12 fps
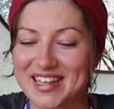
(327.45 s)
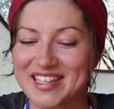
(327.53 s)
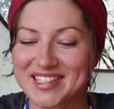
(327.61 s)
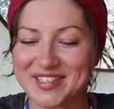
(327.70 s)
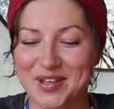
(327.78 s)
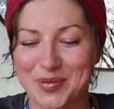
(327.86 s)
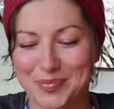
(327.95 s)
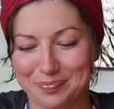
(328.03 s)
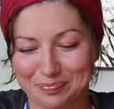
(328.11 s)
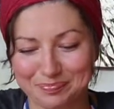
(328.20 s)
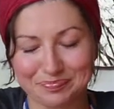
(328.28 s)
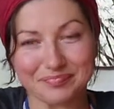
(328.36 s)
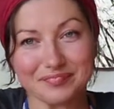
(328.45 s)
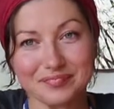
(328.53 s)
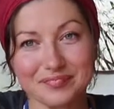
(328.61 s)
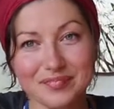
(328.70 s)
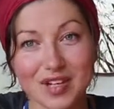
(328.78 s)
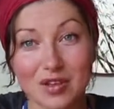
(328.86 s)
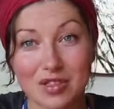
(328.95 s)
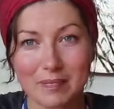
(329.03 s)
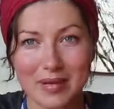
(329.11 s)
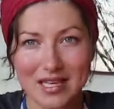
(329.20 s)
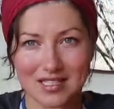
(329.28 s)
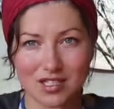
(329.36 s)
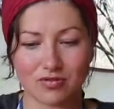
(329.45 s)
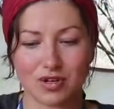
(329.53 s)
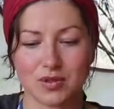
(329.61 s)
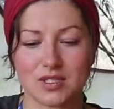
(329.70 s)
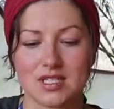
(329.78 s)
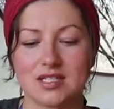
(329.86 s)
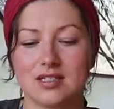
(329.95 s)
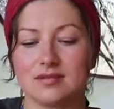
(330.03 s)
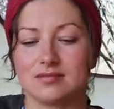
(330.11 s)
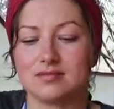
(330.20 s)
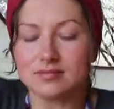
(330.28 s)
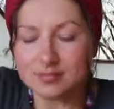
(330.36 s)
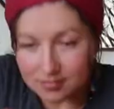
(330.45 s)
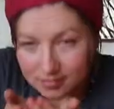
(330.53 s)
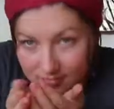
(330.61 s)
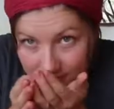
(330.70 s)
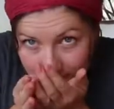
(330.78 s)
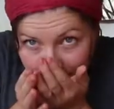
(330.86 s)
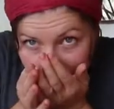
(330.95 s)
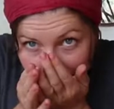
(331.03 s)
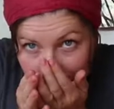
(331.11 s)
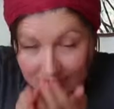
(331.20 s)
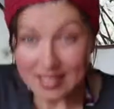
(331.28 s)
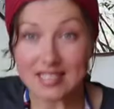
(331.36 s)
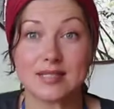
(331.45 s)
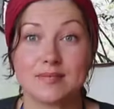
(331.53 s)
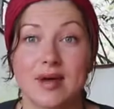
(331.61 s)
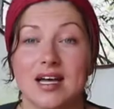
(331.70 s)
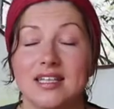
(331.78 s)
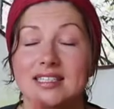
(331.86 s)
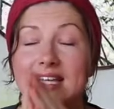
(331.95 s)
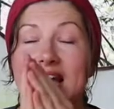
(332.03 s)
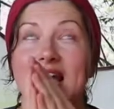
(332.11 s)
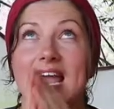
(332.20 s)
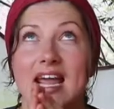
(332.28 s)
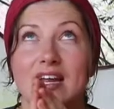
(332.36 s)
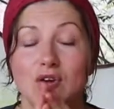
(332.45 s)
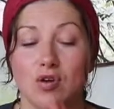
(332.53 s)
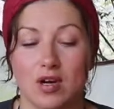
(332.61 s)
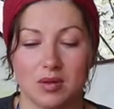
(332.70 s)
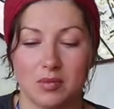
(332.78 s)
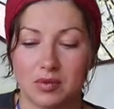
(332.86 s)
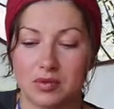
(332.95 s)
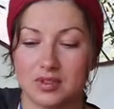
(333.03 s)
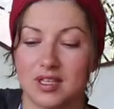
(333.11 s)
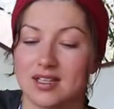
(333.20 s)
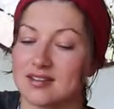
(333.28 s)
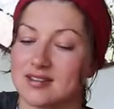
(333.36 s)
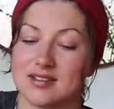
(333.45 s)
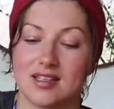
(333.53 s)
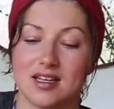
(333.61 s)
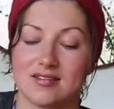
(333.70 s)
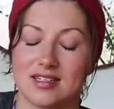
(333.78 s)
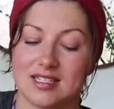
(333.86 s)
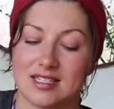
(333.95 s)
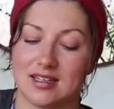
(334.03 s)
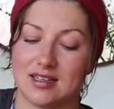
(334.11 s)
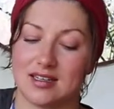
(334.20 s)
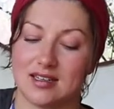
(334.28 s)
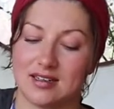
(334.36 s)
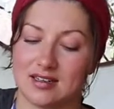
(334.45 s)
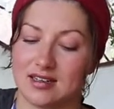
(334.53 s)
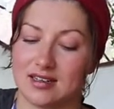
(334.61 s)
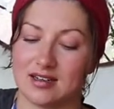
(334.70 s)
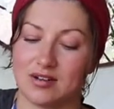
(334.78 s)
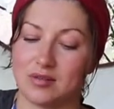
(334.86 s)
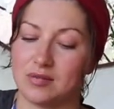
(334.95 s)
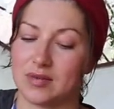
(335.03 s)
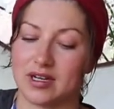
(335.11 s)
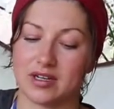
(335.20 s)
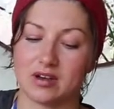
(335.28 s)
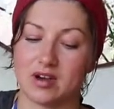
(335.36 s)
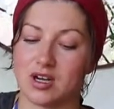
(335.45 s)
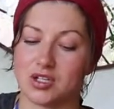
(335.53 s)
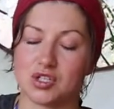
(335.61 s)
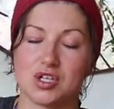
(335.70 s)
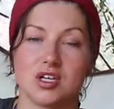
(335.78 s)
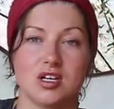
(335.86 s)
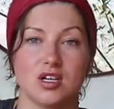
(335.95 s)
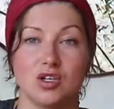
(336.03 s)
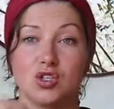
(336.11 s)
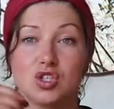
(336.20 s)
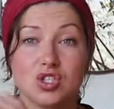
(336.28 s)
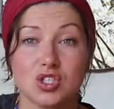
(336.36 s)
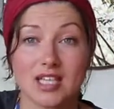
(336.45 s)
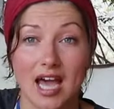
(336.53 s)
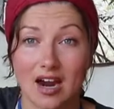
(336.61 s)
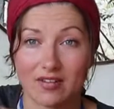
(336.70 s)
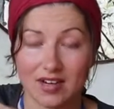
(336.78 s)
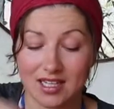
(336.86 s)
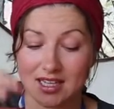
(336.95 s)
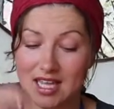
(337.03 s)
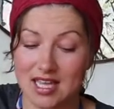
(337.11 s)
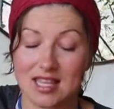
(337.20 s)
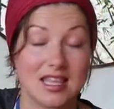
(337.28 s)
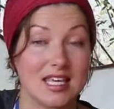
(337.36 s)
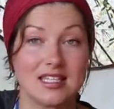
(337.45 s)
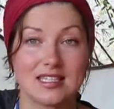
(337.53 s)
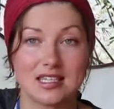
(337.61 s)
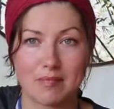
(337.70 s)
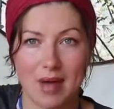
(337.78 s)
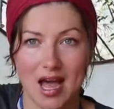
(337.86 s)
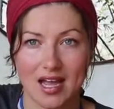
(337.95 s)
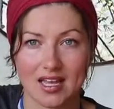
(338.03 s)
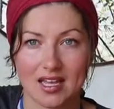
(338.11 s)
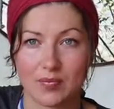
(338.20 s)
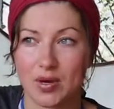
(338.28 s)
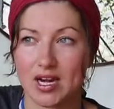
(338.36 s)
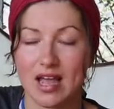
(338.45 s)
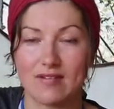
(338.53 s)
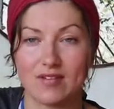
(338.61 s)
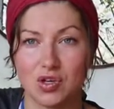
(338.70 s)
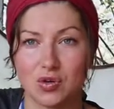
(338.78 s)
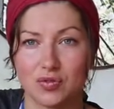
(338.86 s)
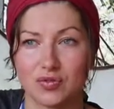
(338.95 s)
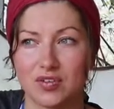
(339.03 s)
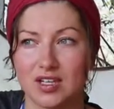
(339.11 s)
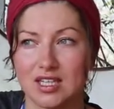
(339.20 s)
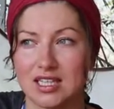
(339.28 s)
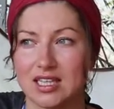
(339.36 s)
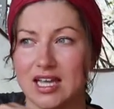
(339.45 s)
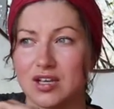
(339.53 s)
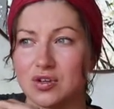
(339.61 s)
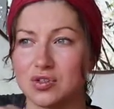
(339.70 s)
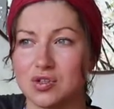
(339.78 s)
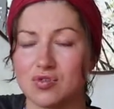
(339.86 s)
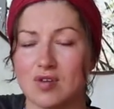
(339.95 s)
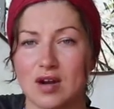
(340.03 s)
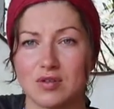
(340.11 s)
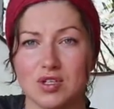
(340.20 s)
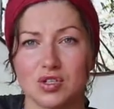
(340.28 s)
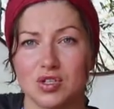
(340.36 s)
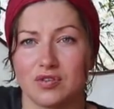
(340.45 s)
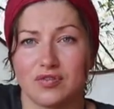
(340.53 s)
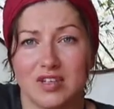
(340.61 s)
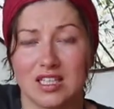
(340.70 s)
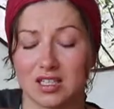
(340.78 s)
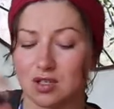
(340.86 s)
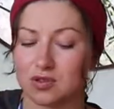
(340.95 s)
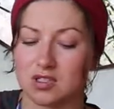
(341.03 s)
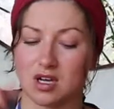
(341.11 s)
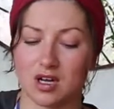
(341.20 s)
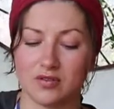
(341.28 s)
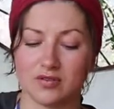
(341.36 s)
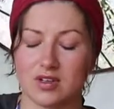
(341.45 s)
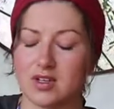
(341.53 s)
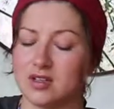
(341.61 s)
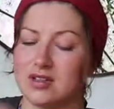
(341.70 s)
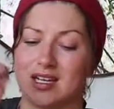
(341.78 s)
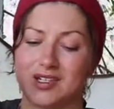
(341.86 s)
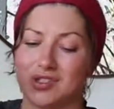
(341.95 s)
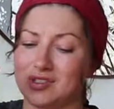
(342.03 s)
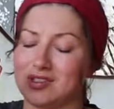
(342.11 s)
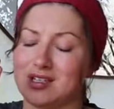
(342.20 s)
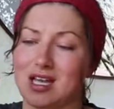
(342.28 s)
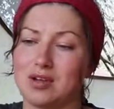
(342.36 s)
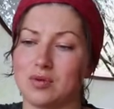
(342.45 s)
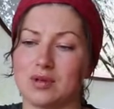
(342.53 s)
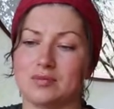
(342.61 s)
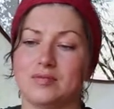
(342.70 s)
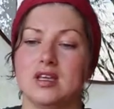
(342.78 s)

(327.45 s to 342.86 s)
So the beans are roasted. They smell incredible. Seriously, oh my gosh. You should just carry like these in a bag, and whenever you're feeling like ungrounded or you're feeling closed off, like just take one.